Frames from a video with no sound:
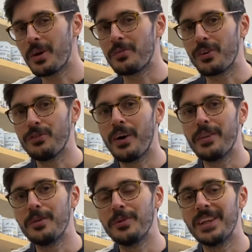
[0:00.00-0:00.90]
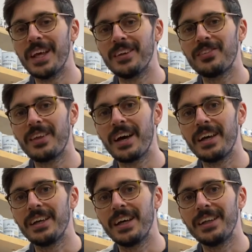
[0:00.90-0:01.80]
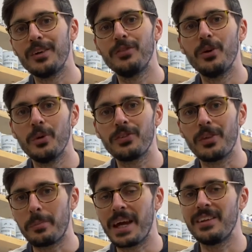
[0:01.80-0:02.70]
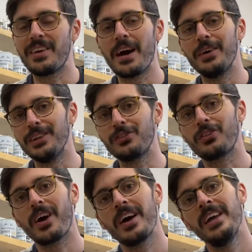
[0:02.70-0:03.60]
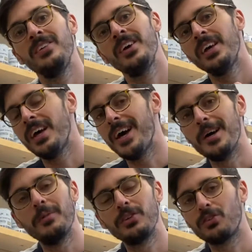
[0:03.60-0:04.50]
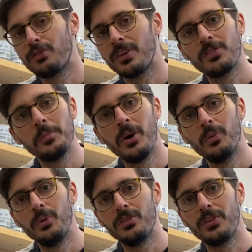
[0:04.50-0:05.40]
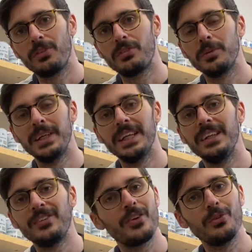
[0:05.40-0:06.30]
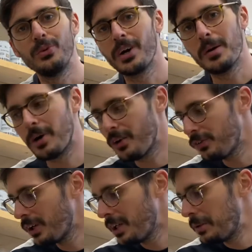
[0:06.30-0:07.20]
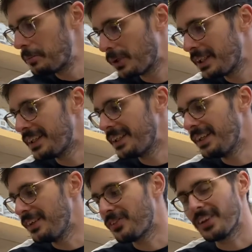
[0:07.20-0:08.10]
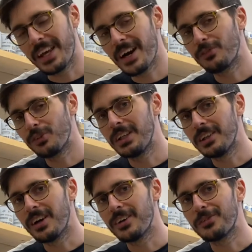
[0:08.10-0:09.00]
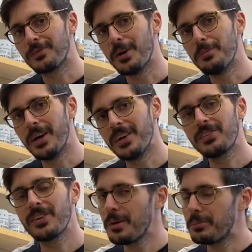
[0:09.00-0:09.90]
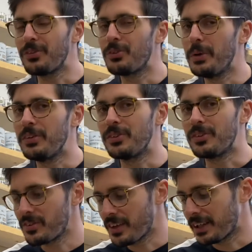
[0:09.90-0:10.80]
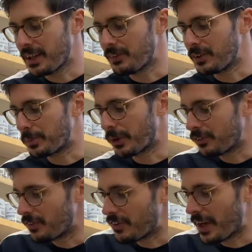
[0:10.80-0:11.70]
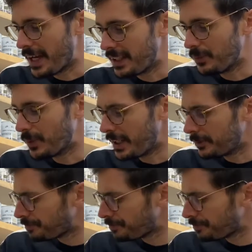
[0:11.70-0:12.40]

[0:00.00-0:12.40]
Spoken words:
I find them the next day and I've not washed the paint out and it's dried. I just run some hot water through it and it does all come off brilliantly. So they are really nice and robust, but it's always good to take care of your brushes anyway.